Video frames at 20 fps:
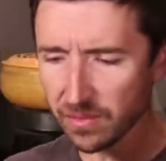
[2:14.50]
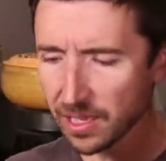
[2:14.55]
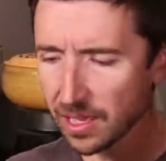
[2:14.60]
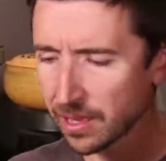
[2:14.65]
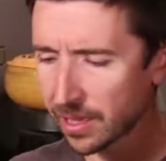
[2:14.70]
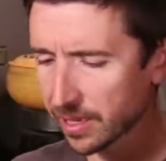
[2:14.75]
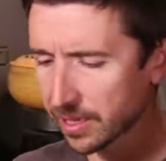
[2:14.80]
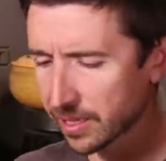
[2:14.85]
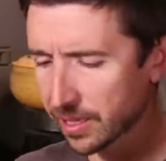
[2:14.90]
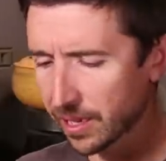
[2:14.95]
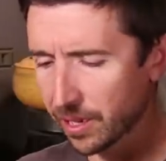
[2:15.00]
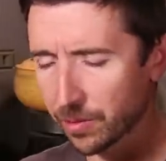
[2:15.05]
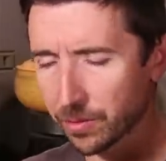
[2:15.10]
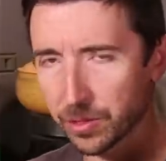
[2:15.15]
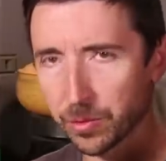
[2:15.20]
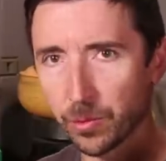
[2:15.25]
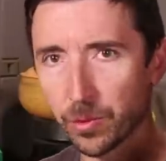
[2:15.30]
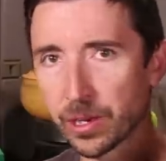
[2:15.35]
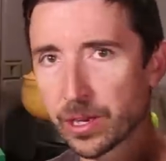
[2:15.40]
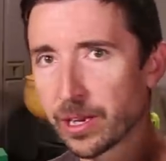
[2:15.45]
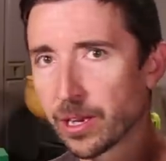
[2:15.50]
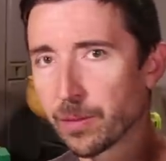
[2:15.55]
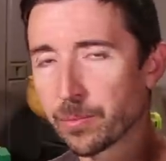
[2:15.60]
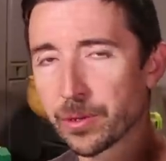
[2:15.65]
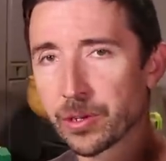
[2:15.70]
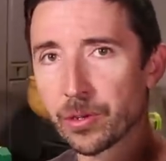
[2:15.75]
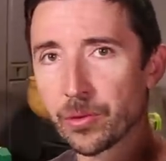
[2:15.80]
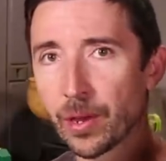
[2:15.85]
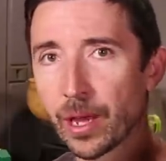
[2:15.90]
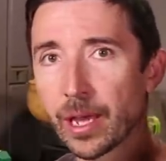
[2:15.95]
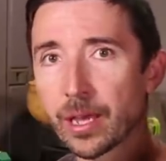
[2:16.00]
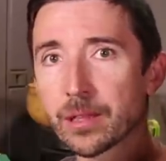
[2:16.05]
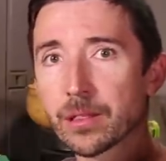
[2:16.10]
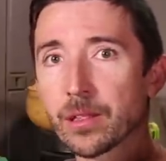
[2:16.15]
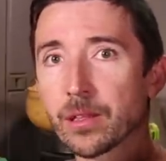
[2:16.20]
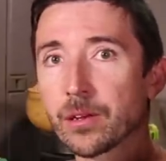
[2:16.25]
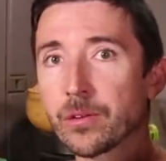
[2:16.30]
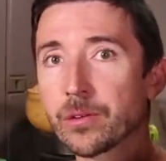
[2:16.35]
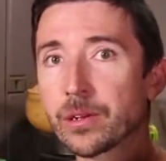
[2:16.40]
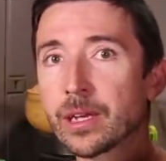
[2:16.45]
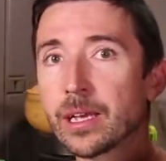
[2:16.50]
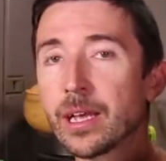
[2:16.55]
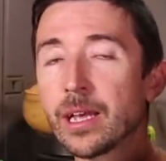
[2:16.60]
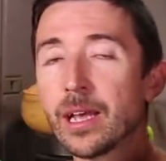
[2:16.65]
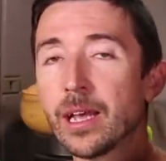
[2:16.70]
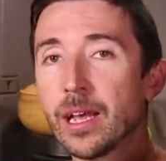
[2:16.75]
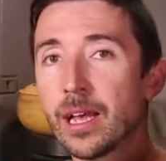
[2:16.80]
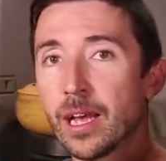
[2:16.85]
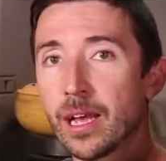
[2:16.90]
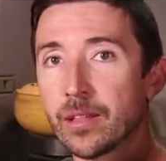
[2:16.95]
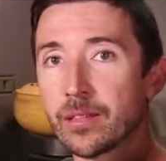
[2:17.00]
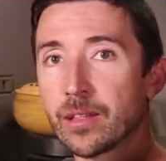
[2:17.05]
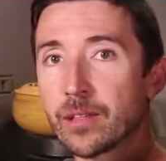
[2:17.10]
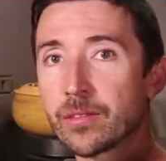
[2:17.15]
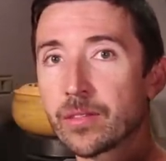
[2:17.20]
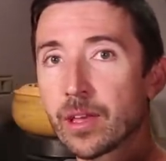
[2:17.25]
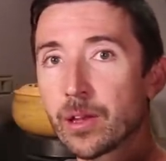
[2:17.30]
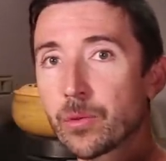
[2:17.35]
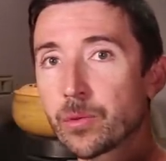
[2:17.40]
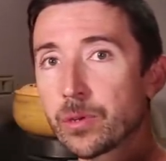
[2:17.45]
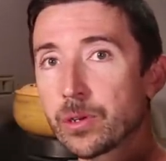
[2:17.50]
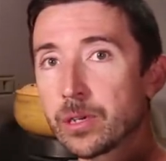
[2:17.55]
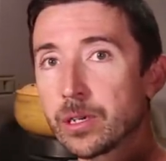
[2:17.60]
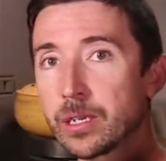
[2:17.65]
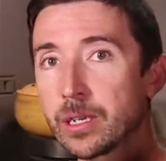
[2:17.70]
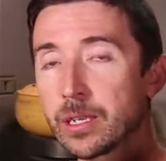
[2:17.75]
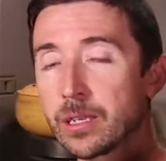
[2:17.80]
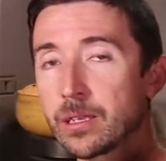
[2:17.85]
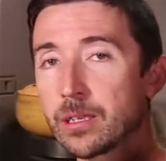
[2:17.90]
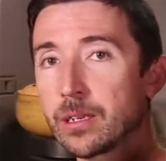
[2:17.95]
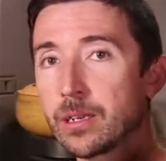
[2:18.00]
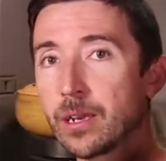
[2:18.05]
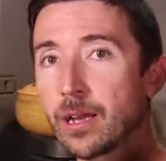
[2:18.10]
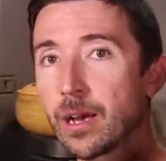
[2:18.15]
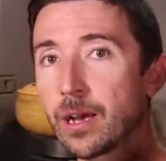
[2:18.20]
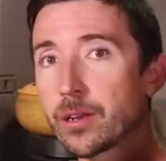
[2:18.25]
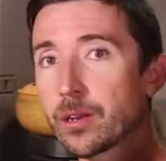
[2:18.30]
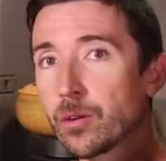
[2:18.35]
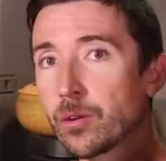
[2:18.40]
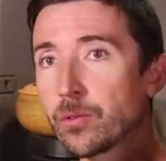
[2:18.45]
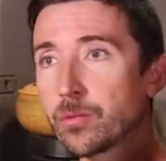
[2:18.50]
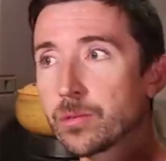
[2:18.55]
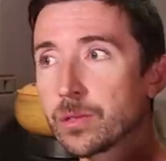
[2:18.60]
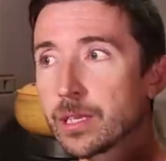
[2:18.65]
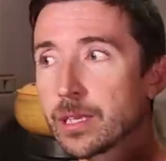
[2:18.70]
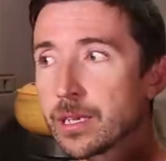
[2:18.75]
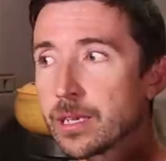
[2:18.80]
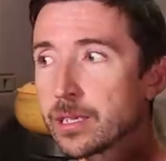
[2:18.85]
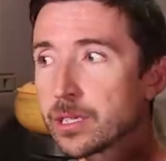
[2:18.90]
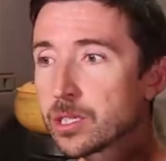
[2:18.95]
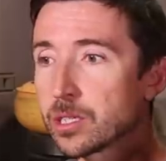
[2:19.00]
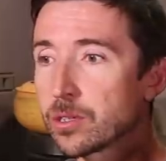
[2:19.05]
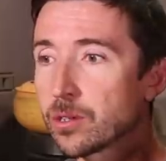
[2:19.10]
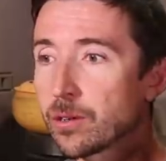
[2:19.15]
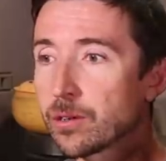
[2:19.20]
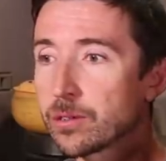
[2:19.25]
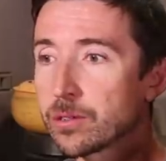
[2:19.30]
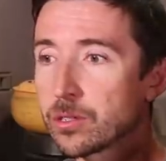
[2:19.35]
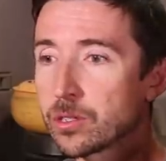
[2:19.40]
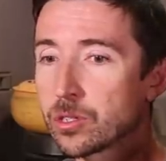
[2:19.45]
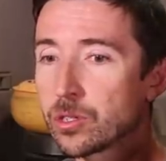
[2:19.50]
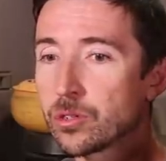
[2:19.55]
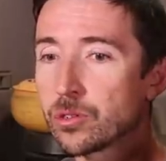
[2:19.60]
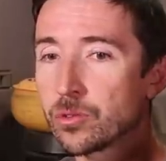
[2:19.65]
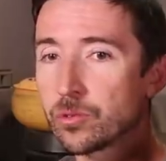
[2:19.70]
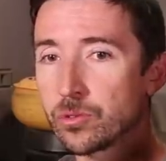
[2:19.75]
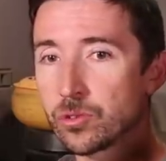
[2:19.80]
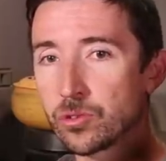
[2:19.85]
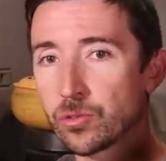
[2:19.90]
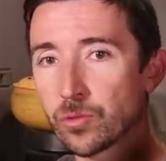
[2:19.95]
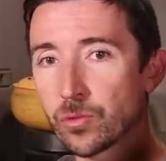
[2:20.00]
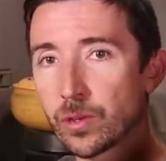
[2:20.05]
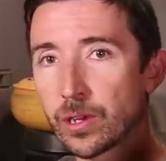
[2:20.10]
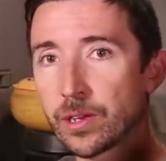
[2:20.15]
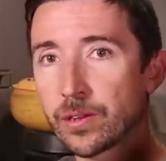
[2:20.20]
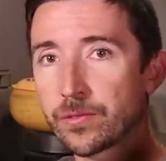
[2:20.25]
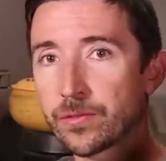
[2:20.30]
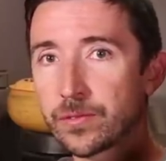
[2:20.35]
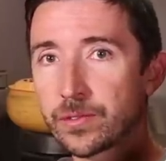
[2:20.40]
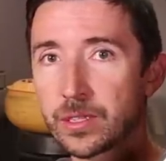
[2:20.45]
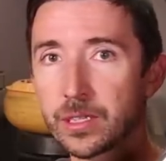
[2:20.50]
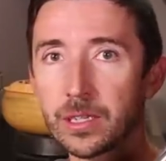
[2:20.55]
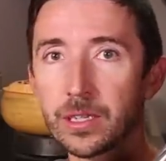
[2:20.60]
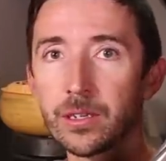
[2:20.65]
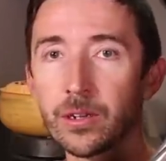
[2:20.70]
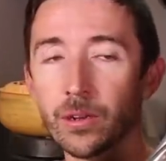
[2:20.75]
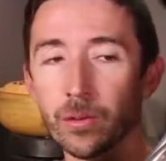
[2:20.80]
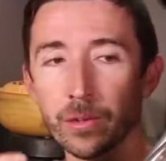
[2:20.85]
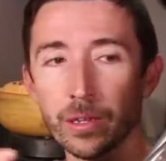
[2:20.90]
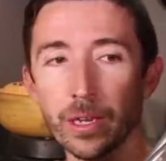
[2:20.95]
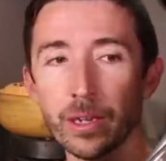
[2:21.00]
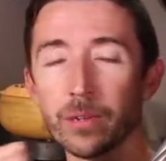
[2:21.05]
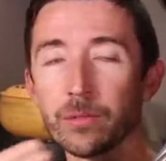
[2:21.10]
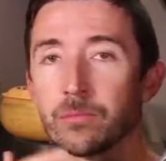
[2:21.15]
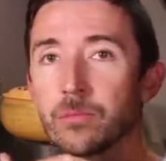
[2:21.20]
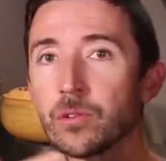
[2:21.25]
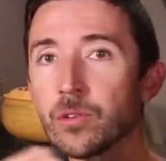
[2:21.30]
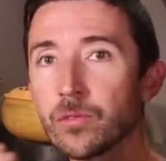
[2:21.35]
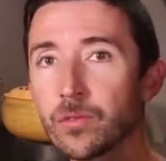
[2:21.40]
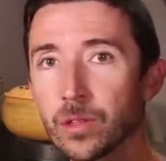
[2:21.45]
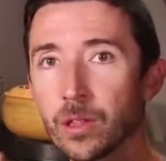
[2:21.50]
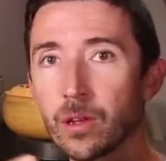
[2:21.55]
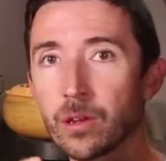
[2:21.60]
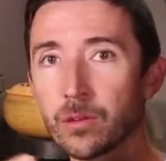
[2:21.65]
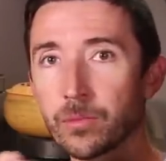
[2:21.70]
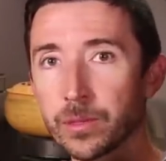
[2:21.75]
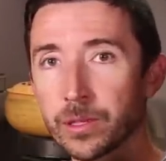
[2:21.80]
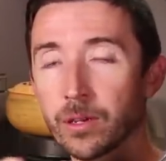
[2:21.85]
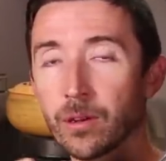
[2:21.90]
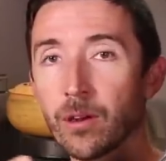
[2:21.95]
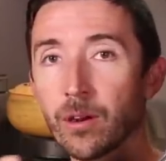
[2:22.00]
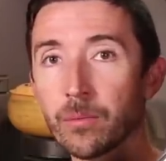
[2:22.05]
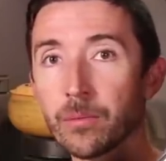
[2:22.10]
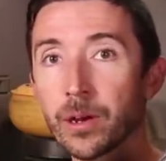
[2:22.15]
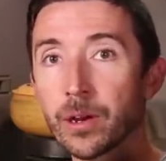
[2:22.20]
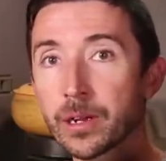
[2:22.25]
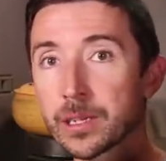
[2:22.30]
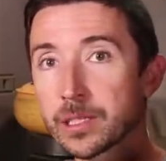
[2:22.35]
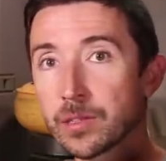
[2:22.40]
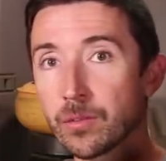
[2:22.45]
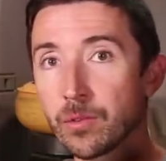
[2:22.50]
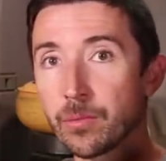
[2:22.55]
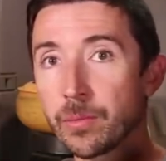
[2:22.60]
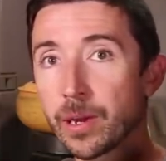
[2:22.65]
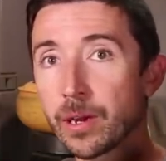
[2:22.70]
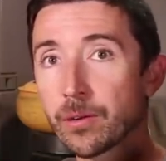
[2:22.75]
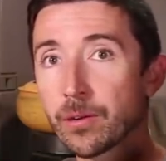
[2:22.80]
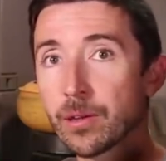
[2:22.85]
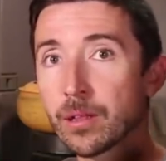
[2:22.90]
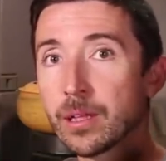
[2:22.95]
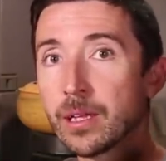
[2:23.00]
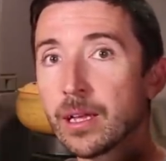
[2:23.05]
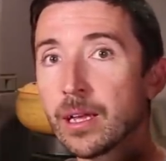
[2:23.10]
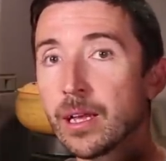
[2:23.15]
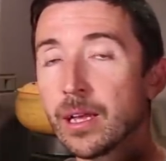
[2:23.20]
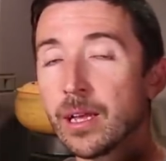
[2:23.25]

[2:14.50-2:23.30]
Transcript: like say I was working up a new hand load, that they would not only start to drift, you know, kind of move along with the harmonics of the barrel,